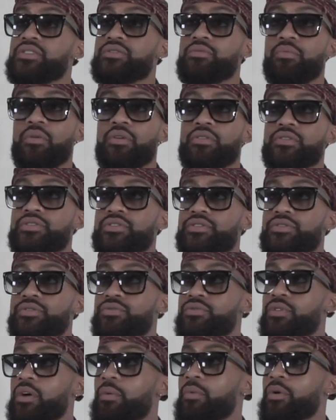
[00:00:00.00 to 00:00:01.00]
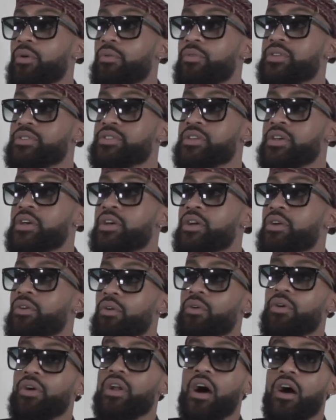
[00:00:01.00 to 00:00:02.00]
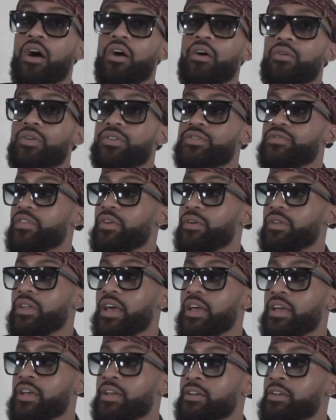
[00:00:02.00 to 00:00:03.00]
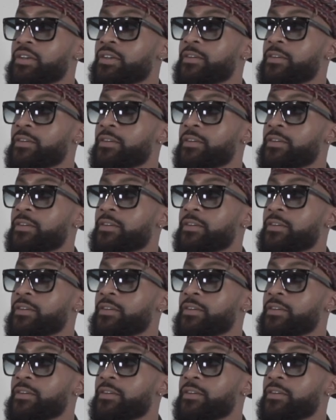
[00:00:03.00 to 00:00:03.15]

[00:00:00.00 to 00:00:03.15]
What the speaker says: as a person too. I'm always growing. I always felt like